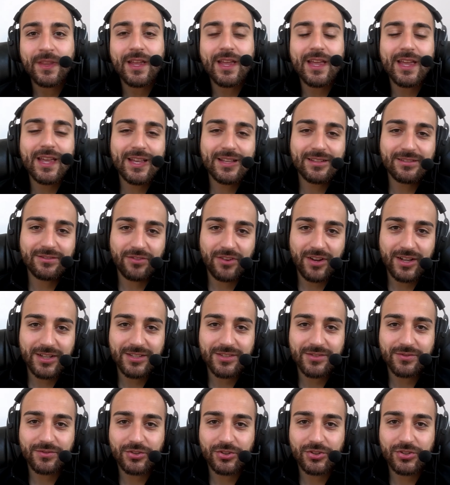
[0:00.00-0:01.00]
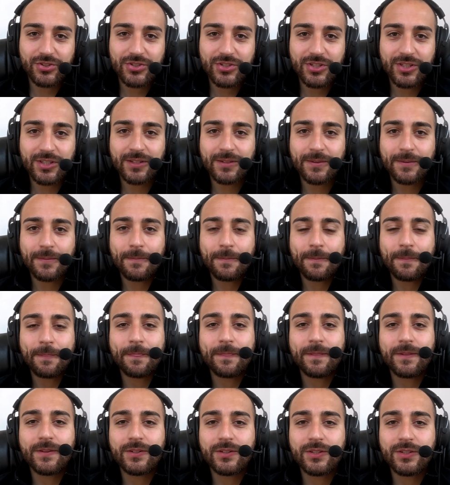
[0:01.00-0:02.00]
and vice versa,
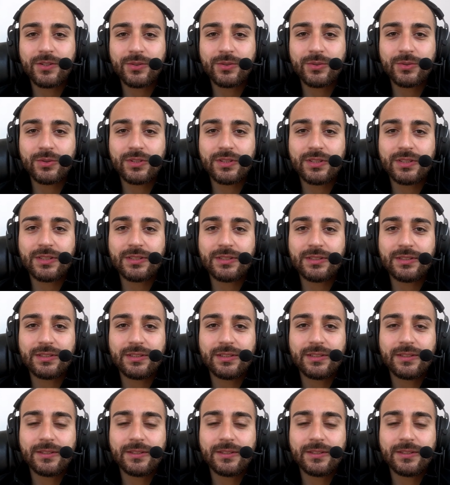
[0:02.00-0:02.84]
you know, and